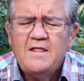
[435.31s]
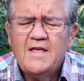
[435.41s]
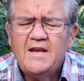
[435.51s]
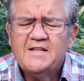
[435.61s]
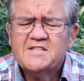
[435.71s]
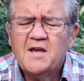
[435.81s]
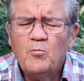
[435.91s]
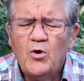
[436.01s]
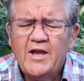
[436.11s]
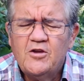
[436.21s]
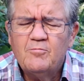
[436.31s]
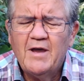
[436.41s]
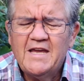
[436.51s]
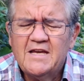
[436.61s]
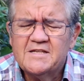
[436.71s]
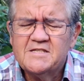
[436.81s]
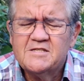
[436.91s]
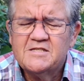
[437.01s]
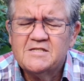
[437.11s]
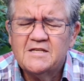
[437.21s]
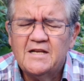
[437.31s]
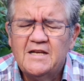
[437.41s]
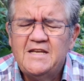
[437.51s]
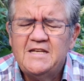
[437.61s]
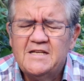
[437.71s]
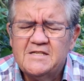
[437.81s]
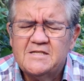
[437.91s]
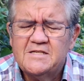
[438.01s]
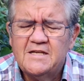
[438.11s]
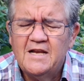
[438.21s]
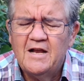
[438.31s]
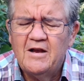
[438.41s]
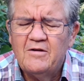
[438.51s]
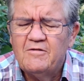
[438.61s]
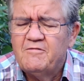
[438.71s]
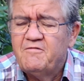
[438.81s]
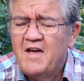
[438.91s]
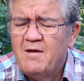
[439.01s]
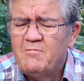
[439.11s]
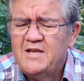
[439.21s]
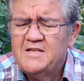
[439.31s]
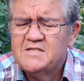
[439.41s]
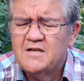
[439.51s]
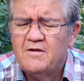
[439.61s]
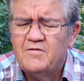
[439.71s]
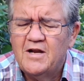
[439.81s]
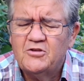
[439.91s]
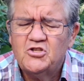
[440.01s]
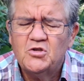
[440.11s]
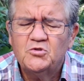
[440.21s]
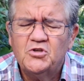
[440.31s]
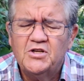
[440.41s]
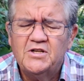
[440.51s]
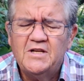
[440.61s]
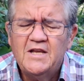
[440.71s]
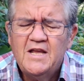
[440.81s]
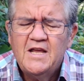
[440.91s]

that in some way you make us leaders in our families, over our children.